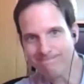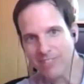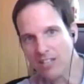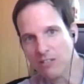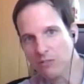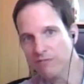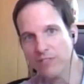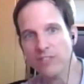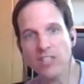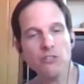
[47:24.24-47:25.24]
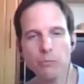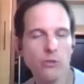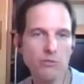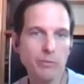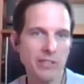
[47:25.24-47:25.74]
i don't know 50
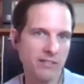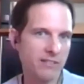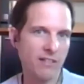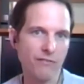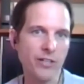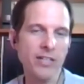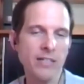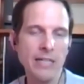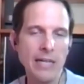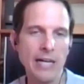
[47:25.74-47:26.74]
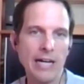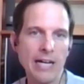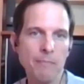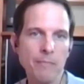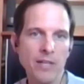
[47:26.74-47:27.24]
entrepreneurs building stuff on it
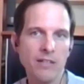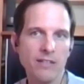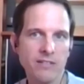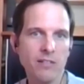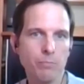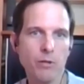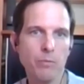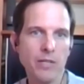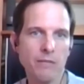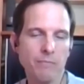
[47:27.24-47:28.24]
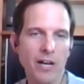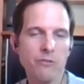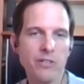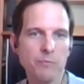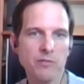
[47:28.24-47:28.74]
um, it's still probably 100
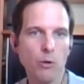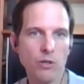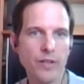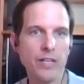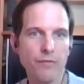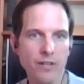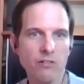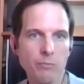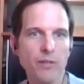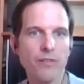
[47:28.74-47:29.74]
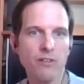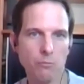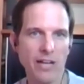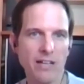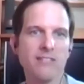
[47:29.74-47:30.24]
times smaller than ethereum ethereum
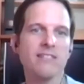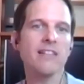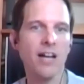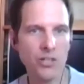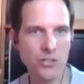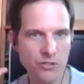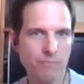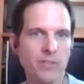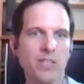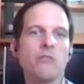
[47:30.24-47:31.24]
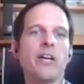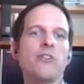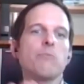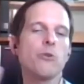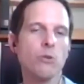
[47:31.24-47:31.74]
has this large you know
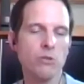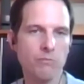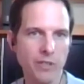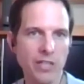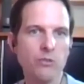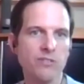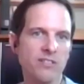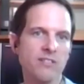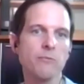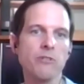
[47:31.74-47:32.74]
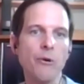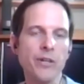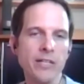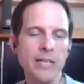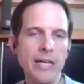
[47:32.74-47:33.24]
entrepreneurial ecosystem around
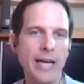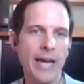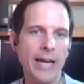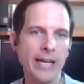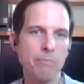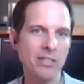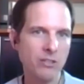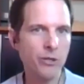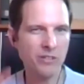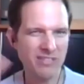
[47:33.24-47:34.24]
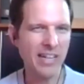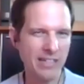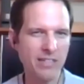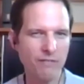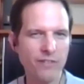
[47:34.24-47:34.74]
it and, and bitcoin slightly
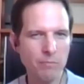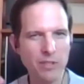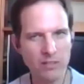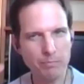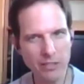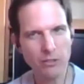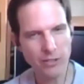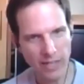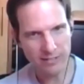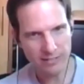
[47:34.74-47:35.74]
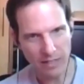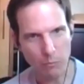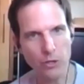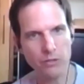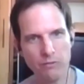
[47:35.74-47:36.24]
different because bitcoin has that
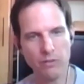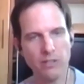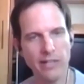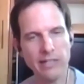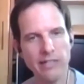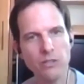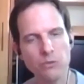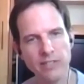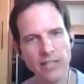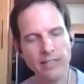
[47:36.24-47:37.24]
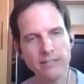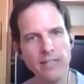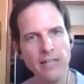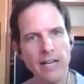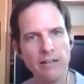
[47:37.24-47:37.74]
one uh, clear use case
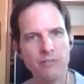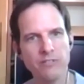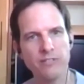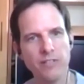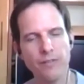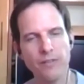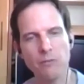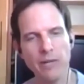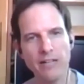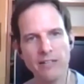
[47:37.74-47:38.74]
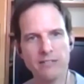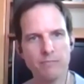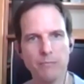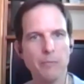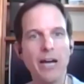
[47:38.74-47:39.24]
whereas uh, ethereum has
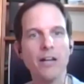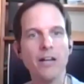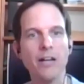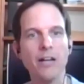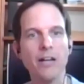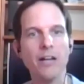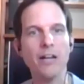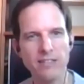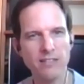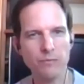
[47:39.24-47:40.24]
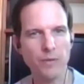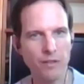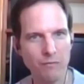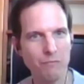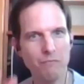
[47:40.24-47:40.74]
maybe hundreds of use cases with
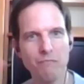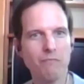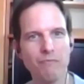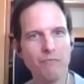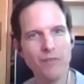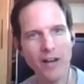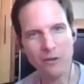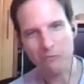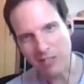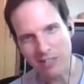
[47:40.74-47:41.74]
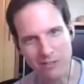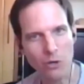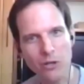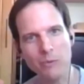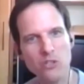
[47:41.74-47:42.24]
um, without really knowing
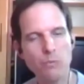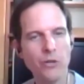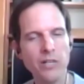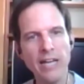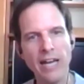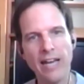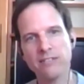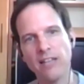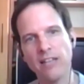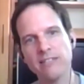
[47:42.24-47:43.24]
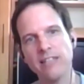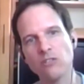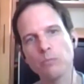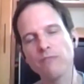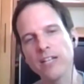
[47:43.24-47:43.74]
which one has has yet to be
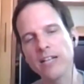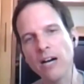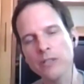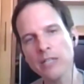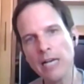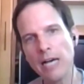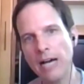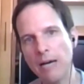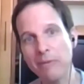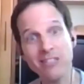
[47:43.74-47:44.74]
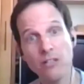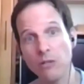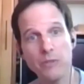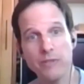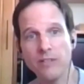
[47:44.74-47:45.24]
figured out. Uh, but you know,
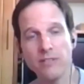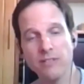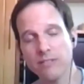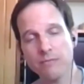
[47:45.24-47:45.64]
this is